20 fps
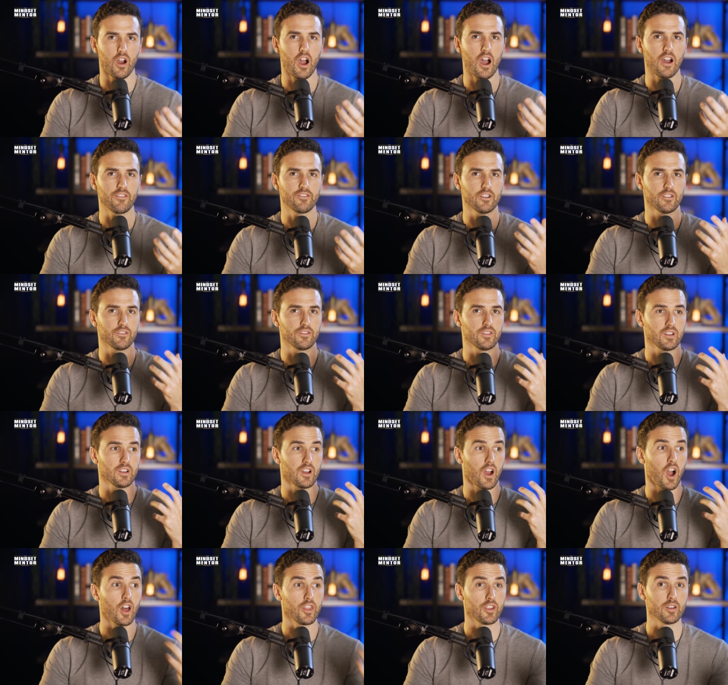off of
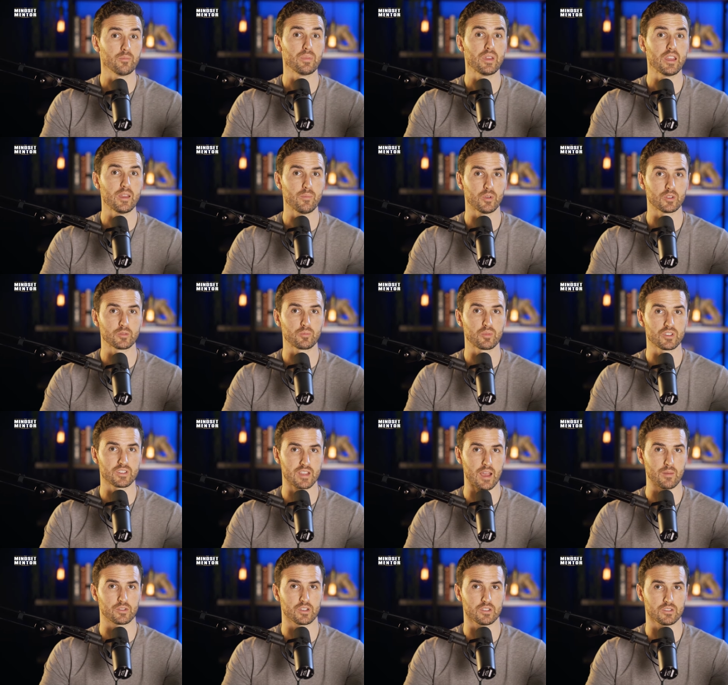other people's
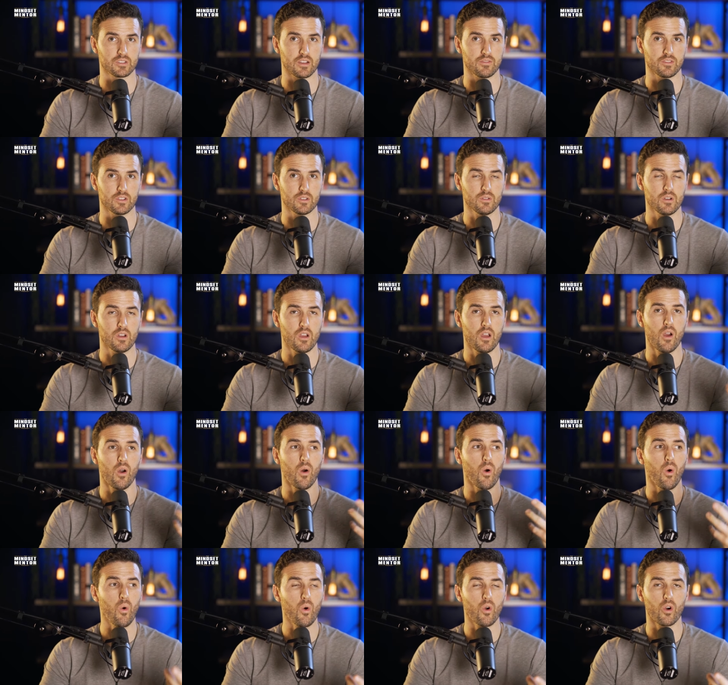perceptions of you
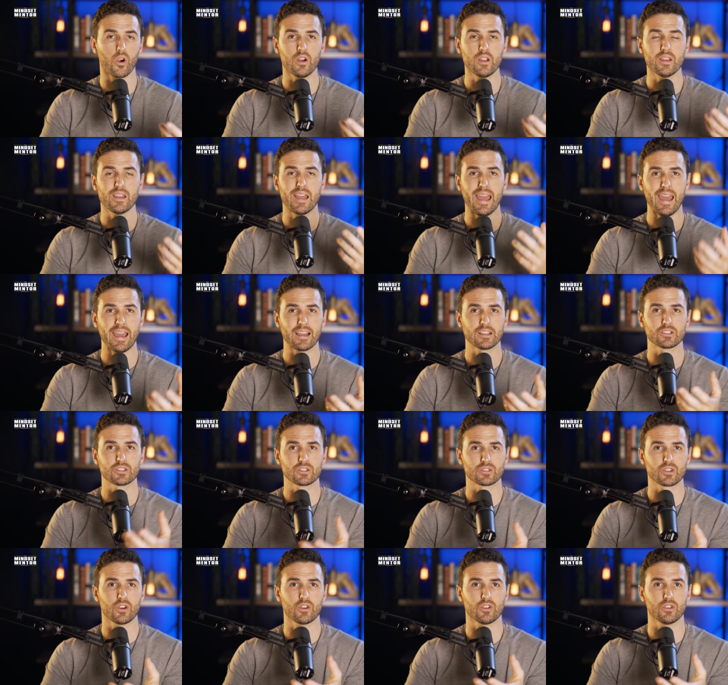or
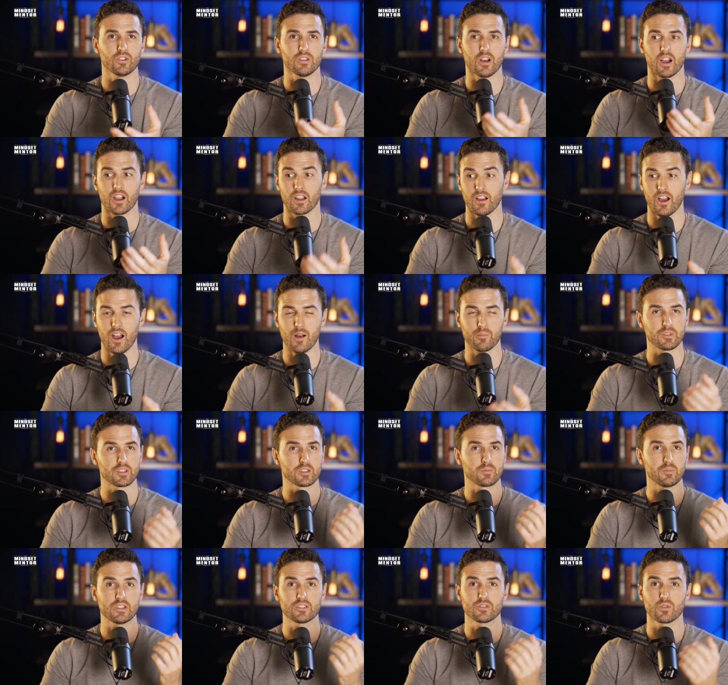external
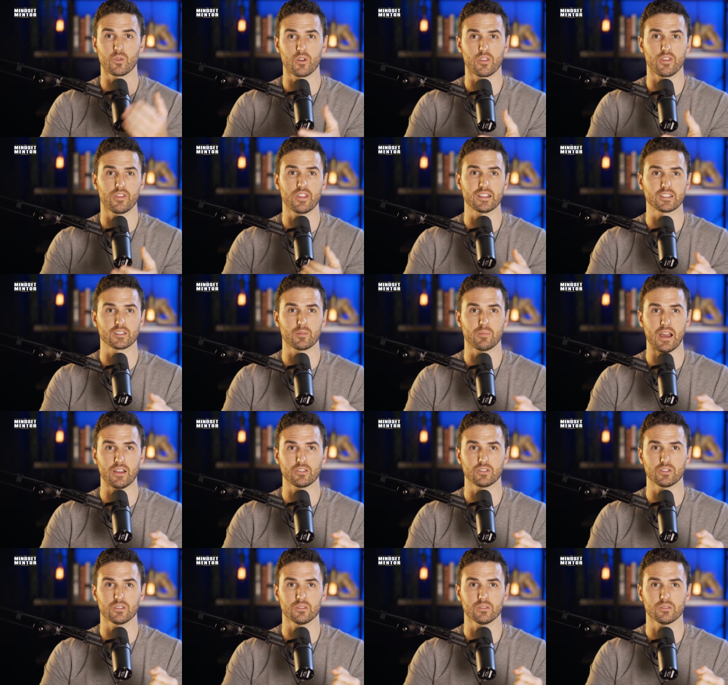accomplishments or things
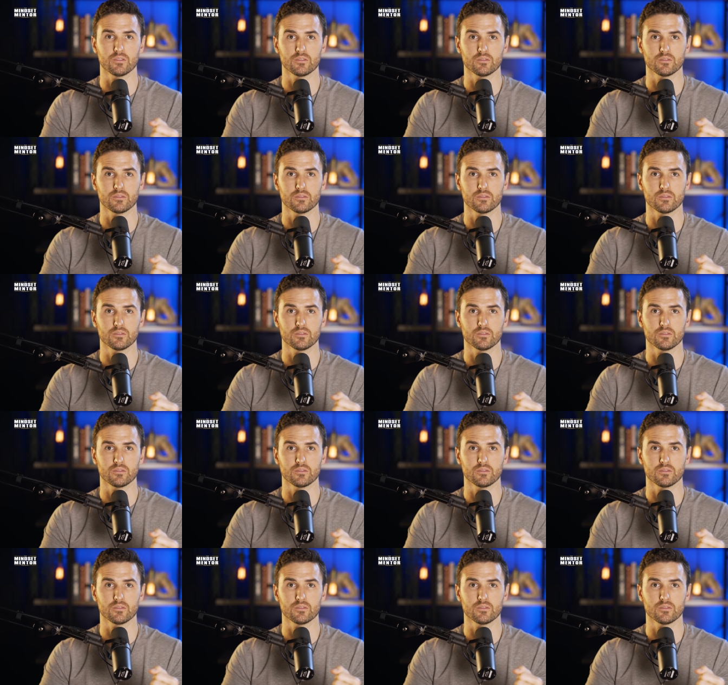about you.